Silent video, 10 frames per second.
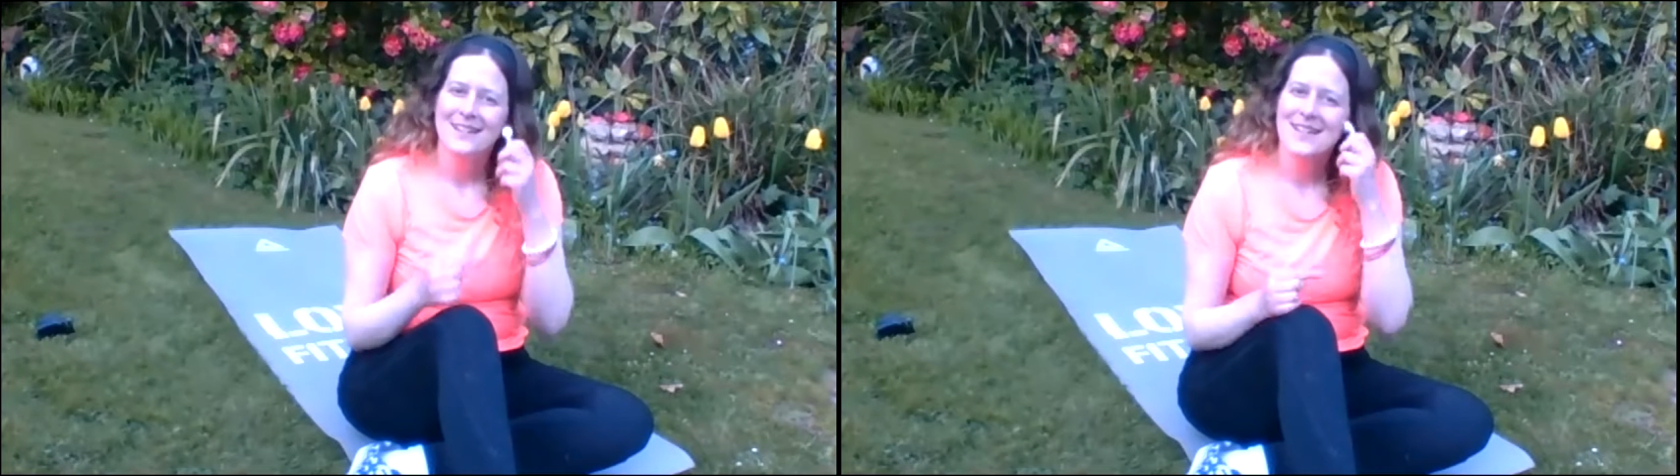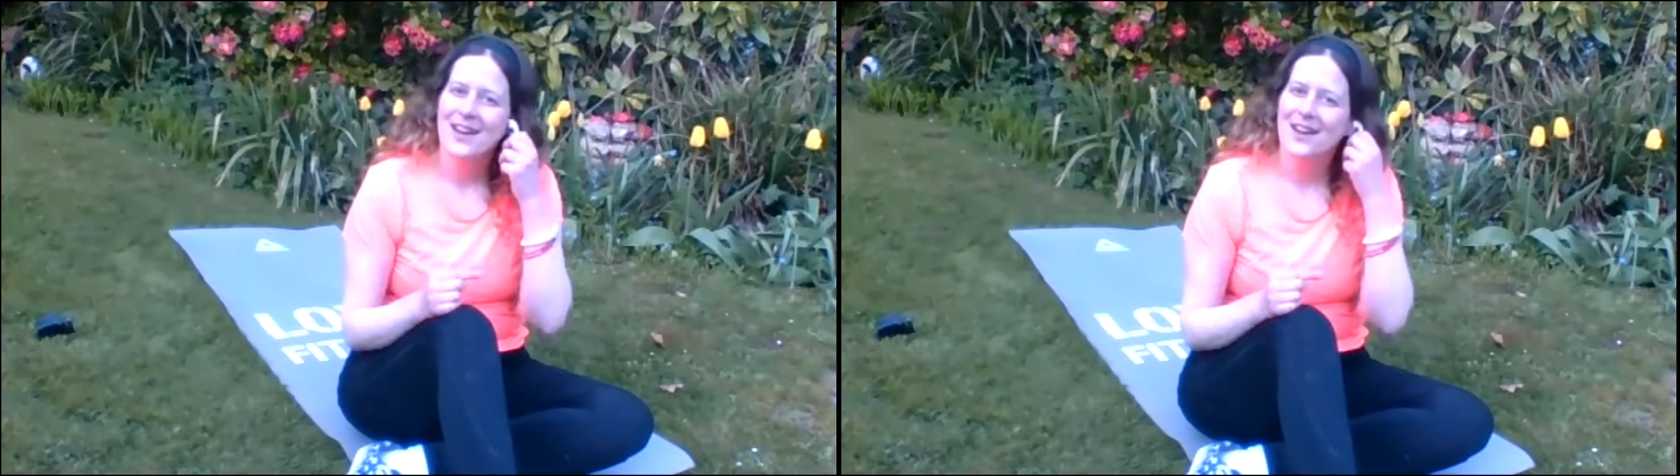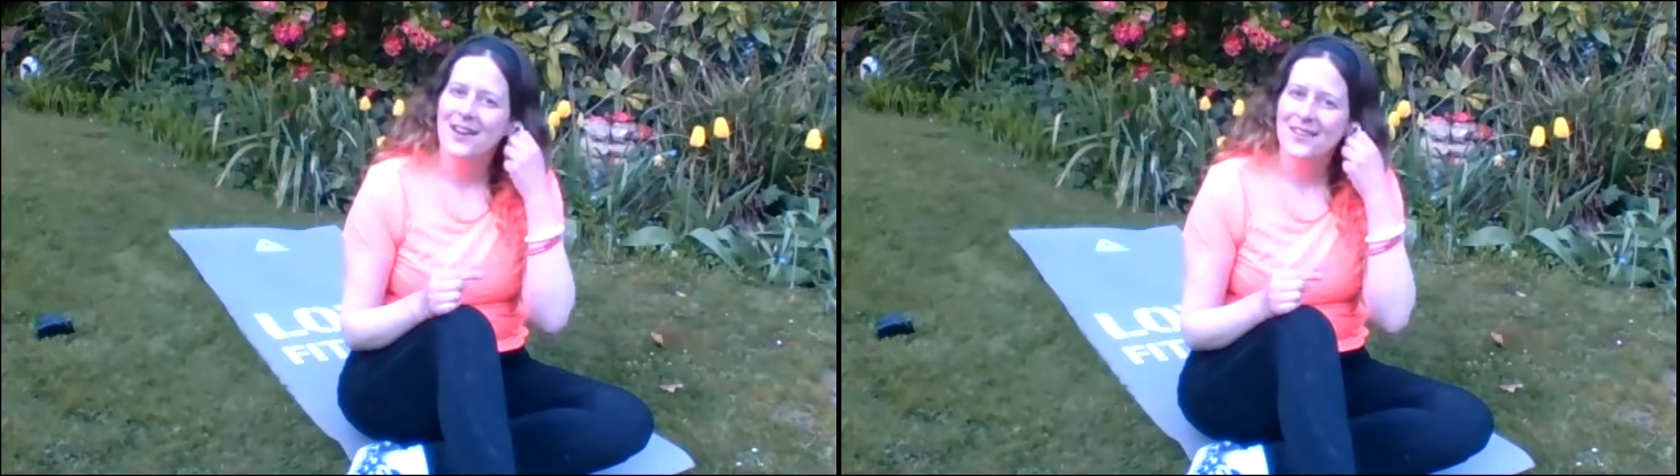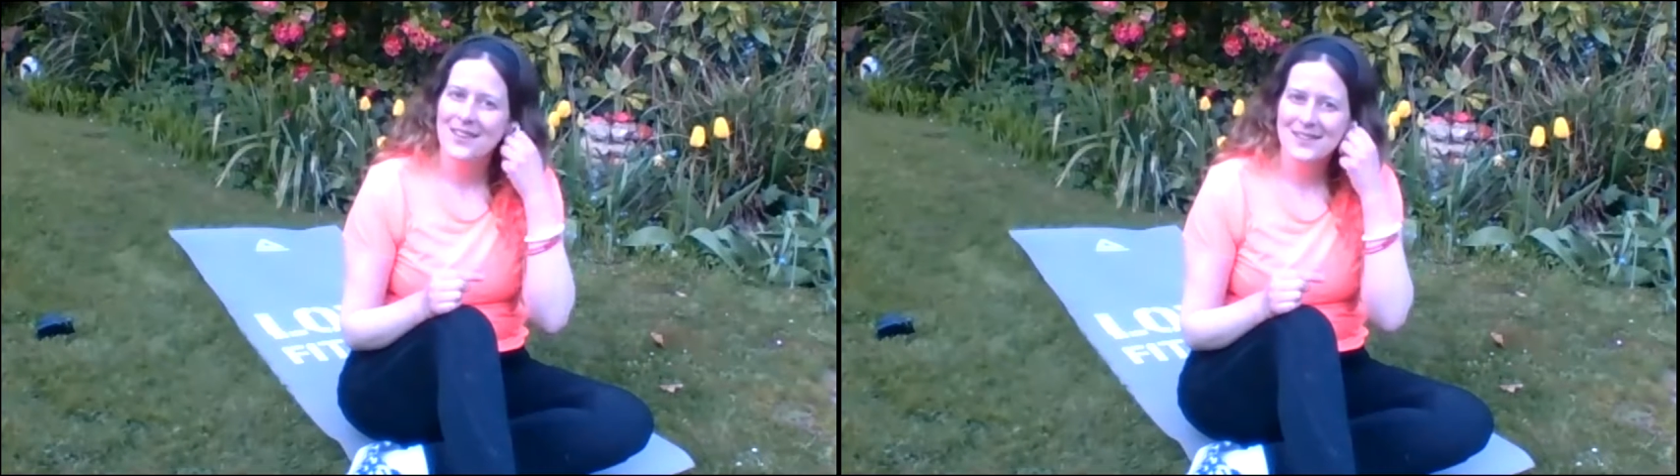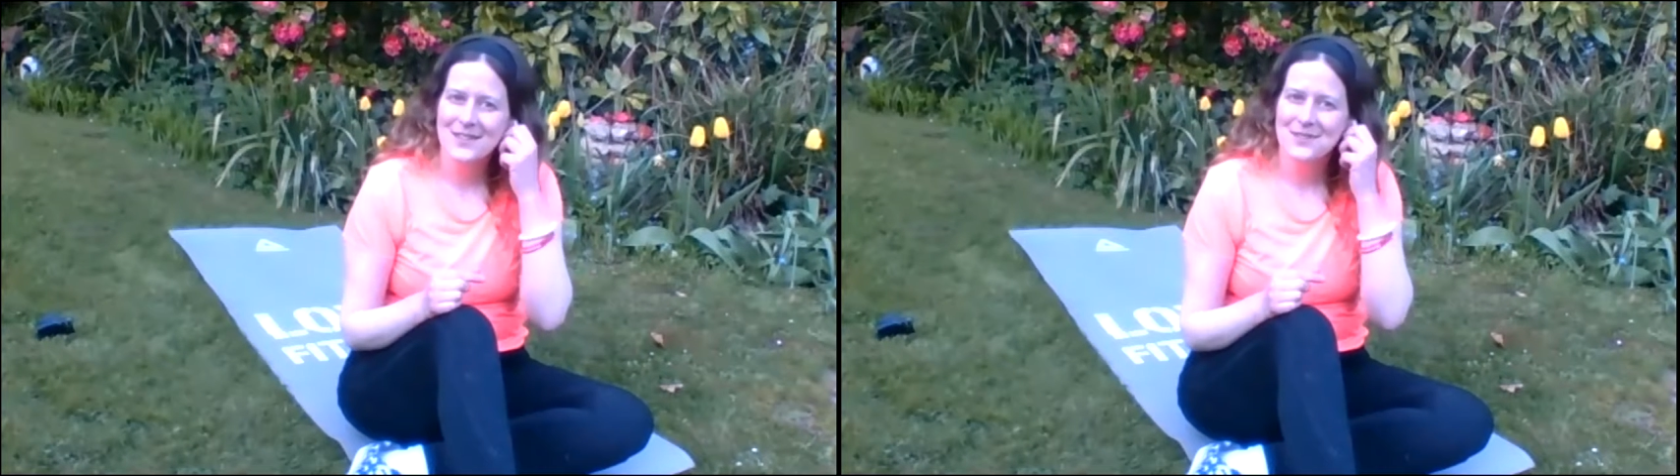So I
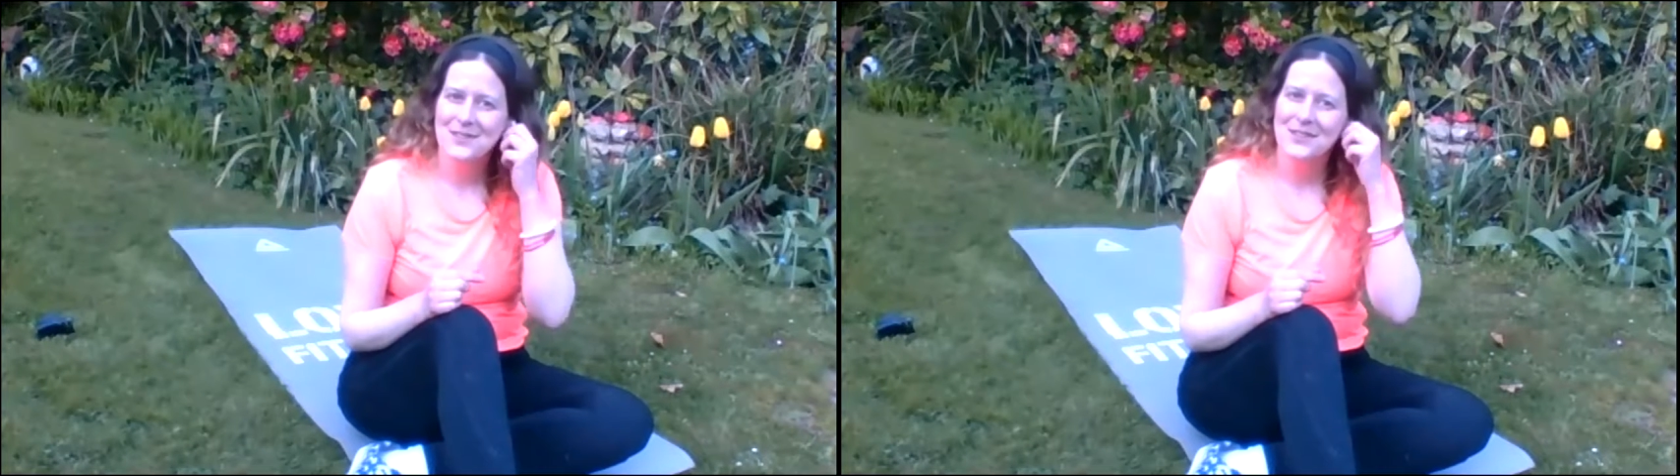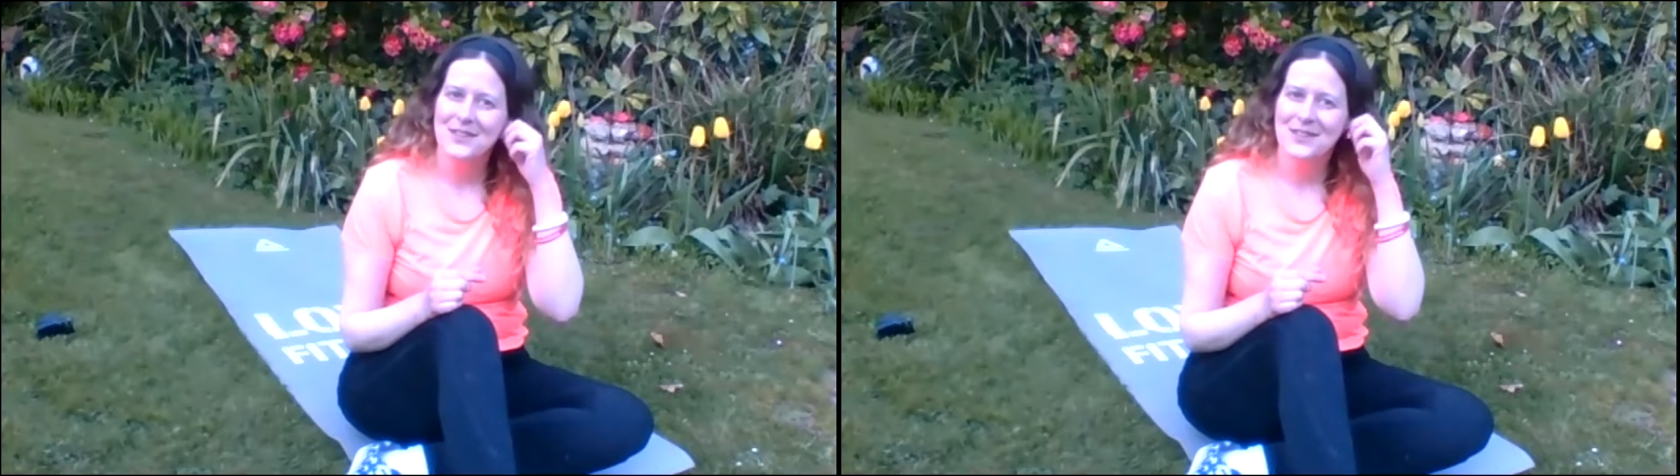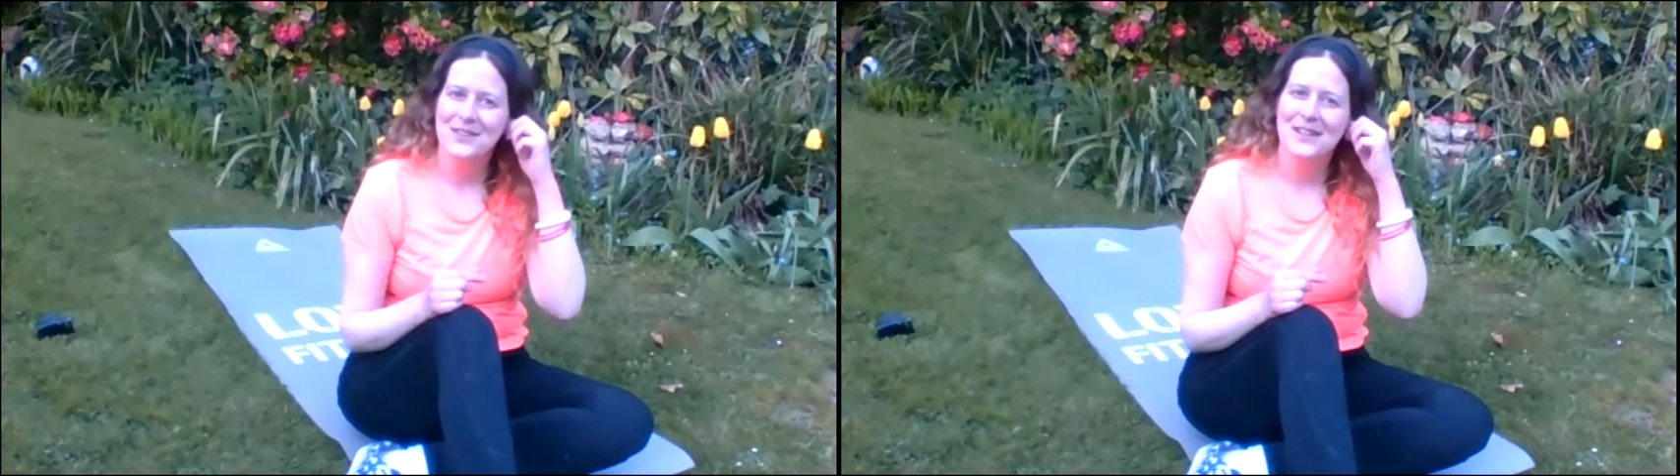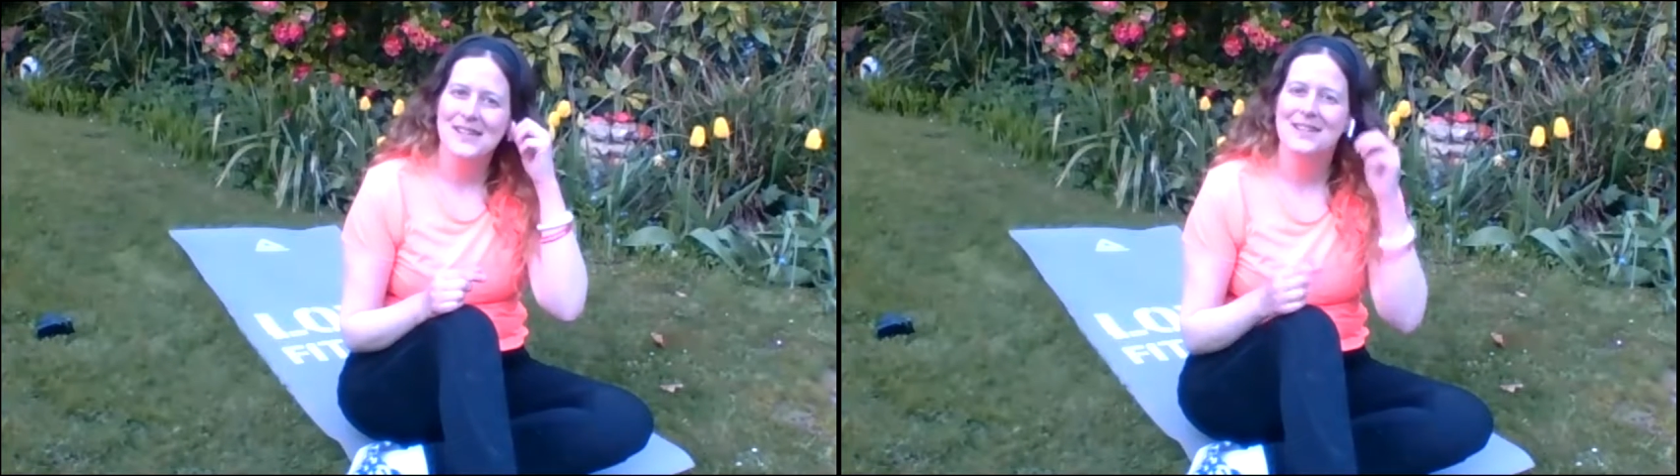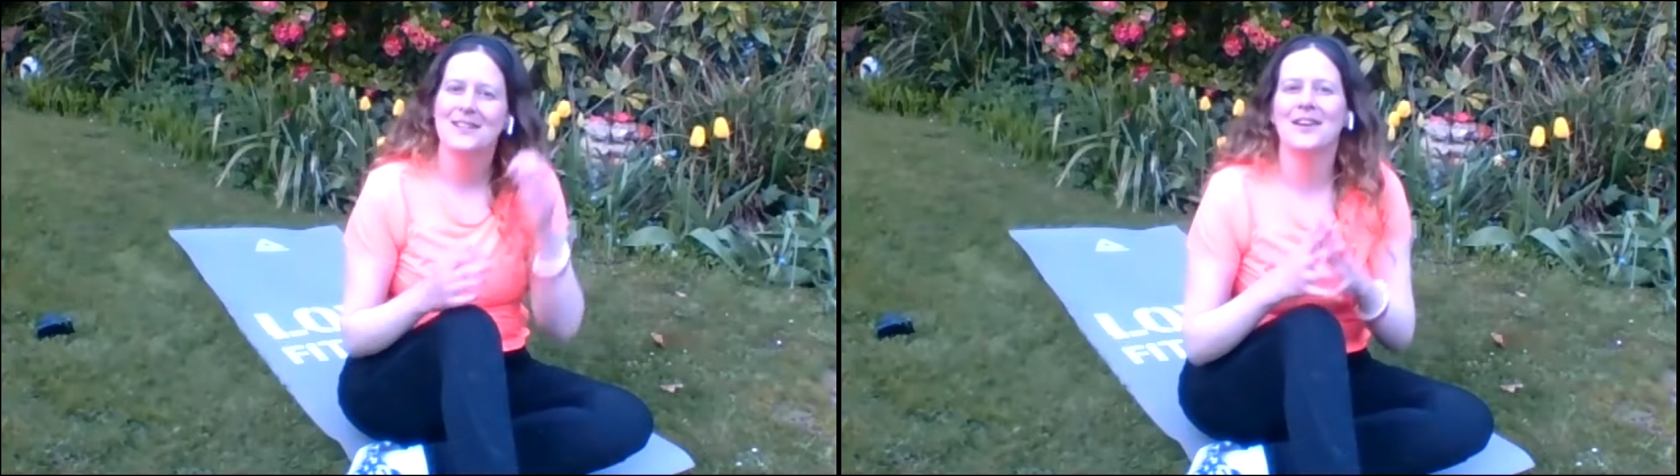think some of you
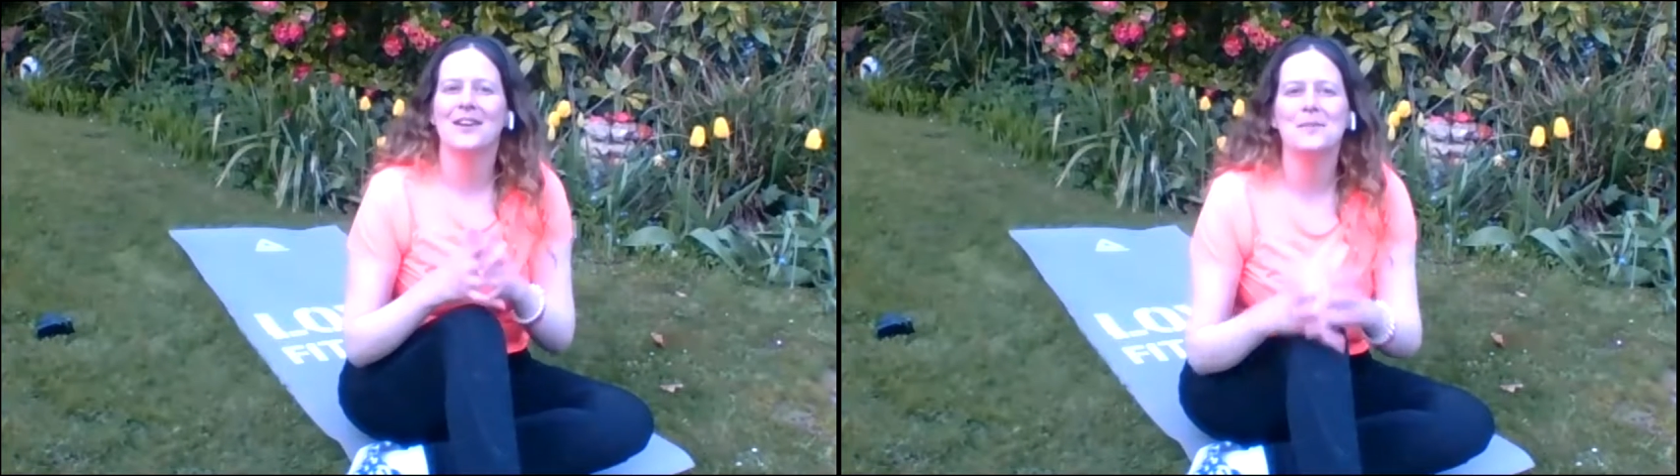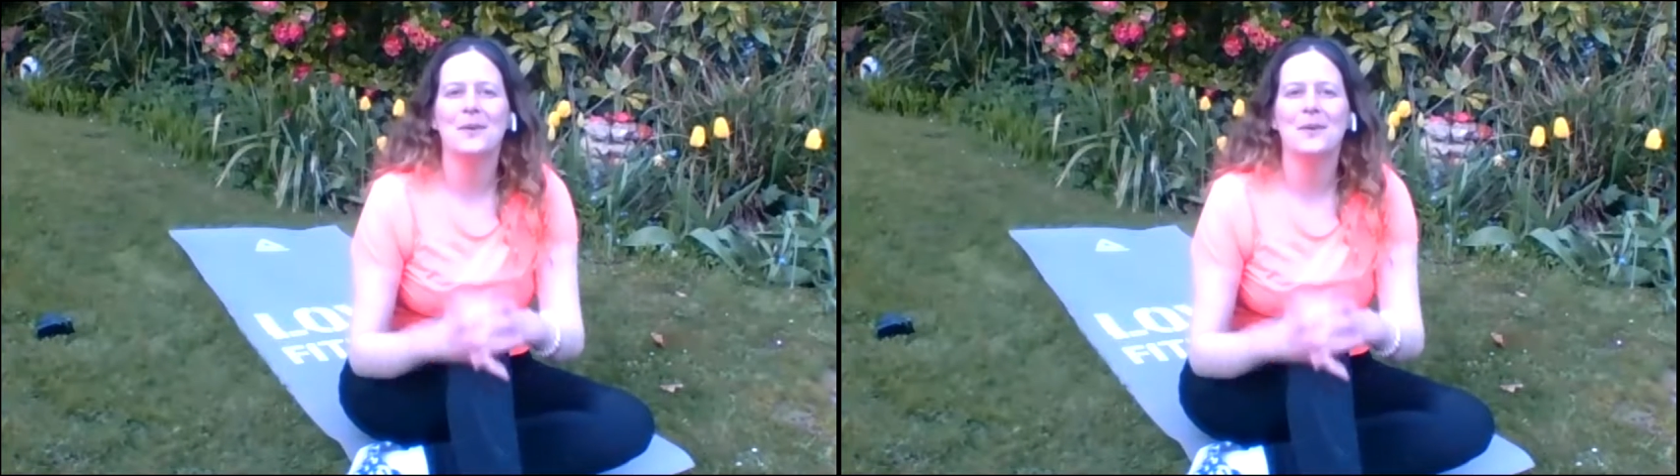already know,